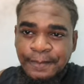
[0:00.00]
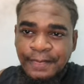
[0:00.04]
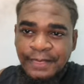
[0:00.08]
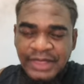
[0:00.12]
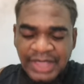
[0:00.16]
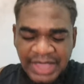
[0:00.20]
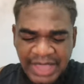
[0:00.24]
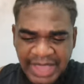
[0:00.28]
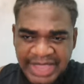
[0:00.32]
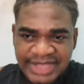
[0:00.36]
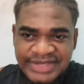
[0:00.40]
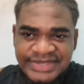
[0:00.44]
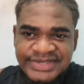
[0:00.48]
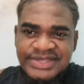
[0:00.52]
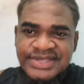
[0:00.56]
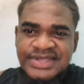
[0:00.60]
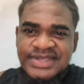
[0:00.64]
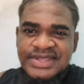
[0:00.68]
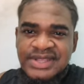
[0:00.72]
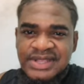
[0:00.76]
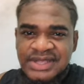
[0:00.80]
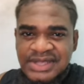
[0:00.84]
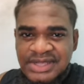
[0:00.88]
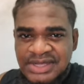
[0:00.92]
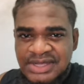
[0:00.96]
Yes,
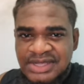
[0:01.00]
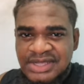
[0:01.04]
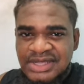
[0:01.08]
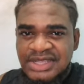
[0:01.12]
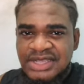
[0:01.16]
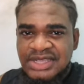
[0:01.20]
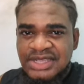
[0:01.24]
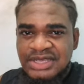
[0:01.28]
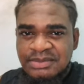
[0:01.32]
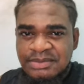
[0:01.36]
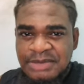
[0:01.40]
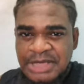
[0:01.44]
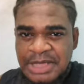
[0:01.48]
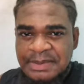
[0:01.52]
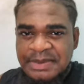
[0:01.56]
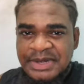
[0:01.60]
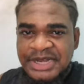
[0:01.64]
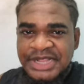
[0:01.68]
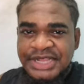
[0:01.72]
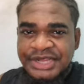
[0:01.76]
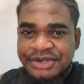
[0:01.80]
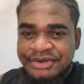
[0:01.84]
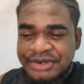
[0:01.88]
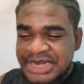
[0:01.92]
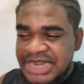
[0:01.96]
people
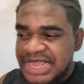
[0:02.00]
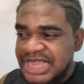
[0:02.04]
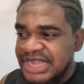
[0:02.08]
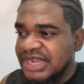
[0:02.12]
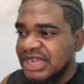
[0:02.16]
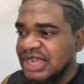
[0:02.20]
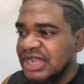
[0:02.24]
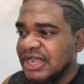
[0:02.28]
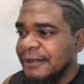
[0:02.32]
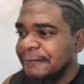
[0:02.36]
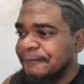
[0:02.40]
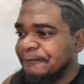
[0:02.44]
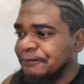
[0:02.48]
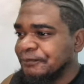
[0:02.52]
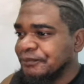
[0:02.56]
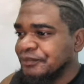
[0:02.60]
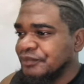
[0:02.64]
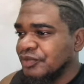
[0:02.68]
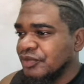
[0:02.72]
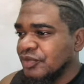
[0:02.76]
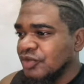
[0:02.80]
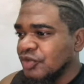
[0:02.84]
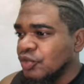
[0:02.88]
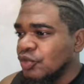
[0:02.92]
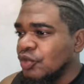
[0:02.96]
in Grenada,
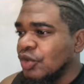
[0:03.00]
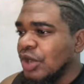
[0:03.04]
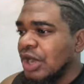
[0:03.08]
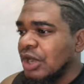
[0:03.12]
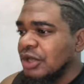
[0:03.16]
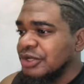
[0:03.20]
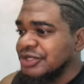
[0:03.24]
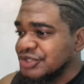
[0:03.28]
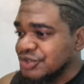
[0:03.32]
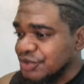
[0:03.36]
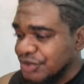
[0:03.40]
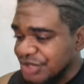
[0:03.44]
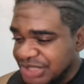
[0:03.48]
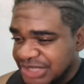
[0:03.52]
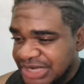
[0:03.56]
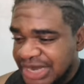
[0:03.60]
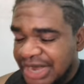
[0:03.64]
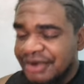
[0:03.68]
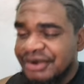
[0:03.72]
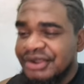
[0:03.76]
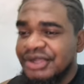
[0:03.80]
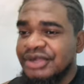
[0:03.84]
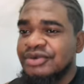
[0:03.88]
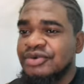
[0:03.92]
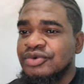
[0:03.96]
who are also in
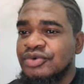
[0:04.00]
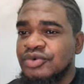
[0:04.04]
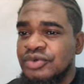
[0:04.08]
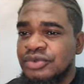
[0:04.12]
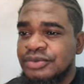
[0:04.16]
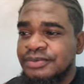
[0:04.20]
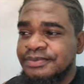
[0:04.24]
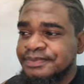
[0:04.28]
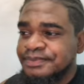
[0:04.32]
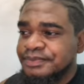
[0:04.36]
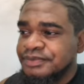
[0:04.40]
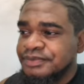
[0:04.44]
Carriacou, who